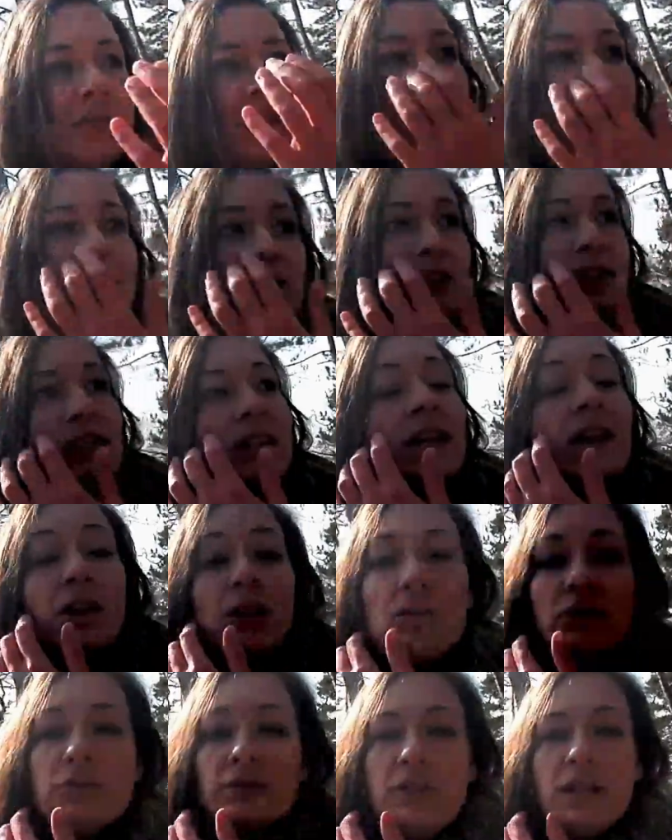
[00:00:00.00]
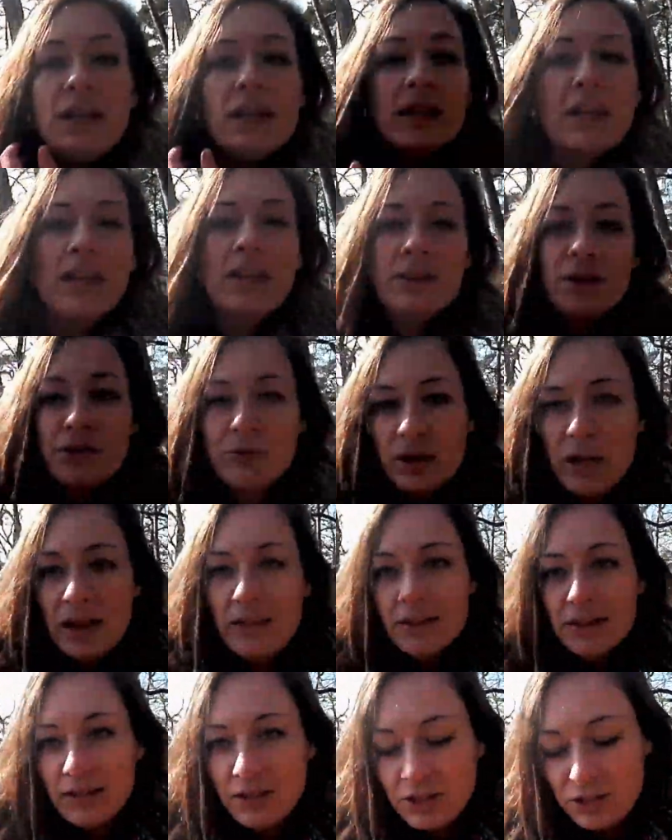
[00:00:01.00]
actually they can
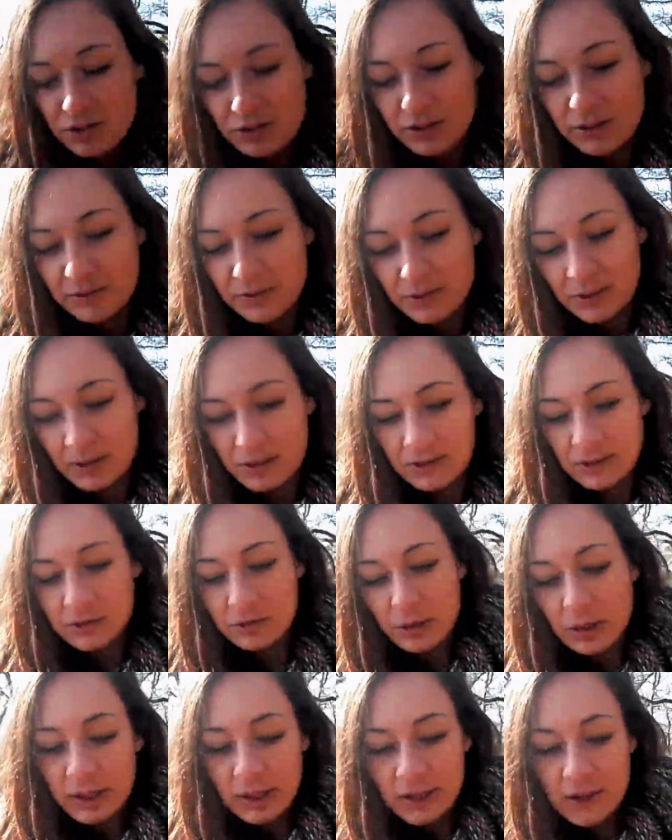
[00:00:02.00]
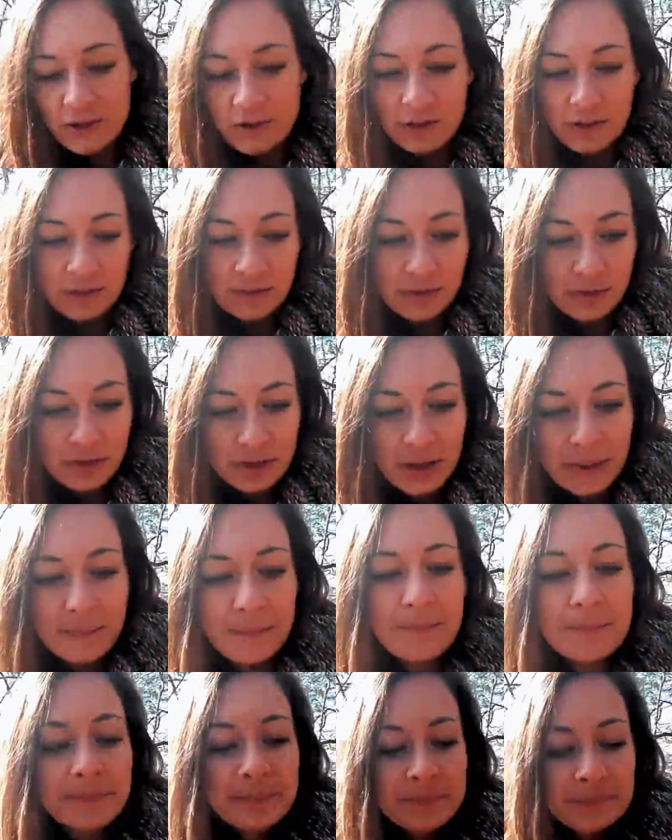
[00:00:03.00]
create the injury, the real injury for
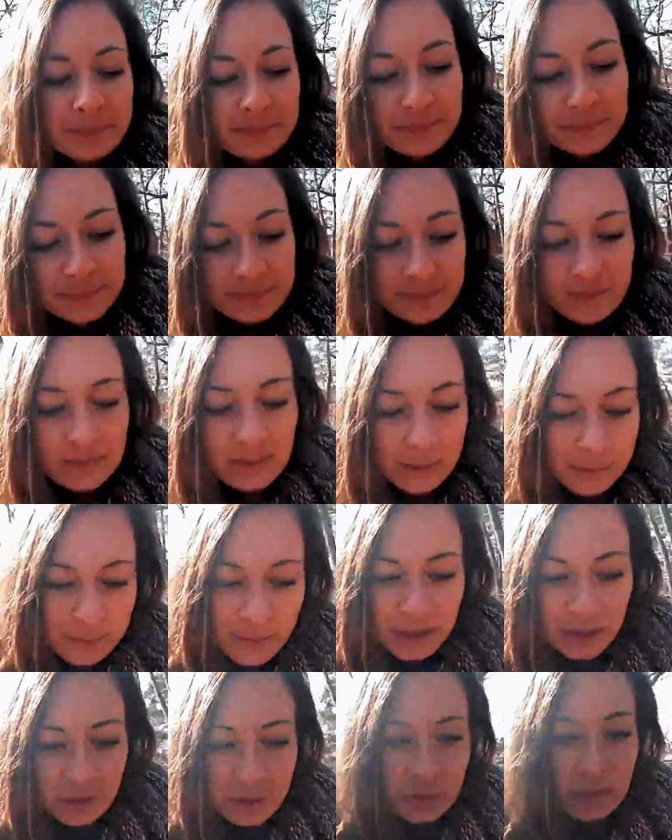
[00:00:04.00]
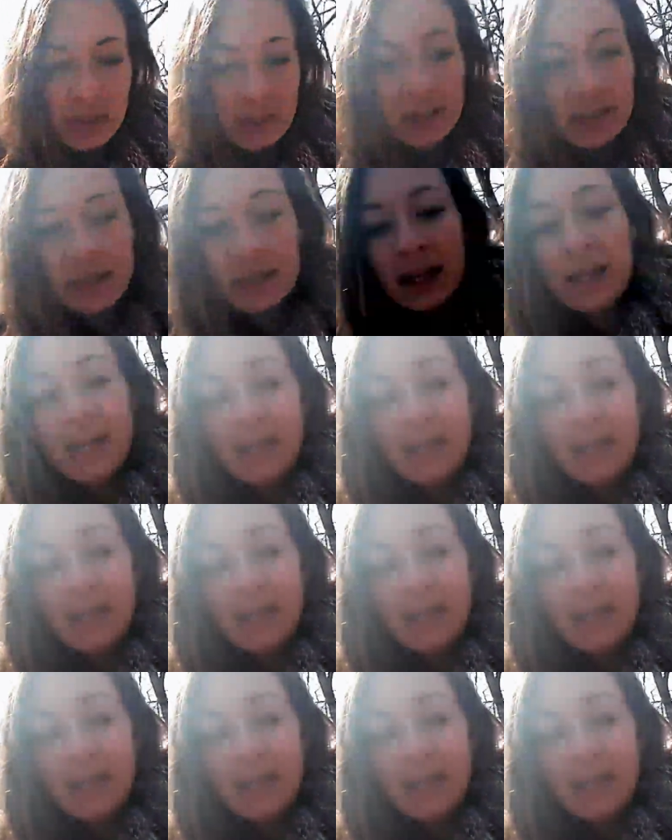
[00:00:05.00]
them, by doing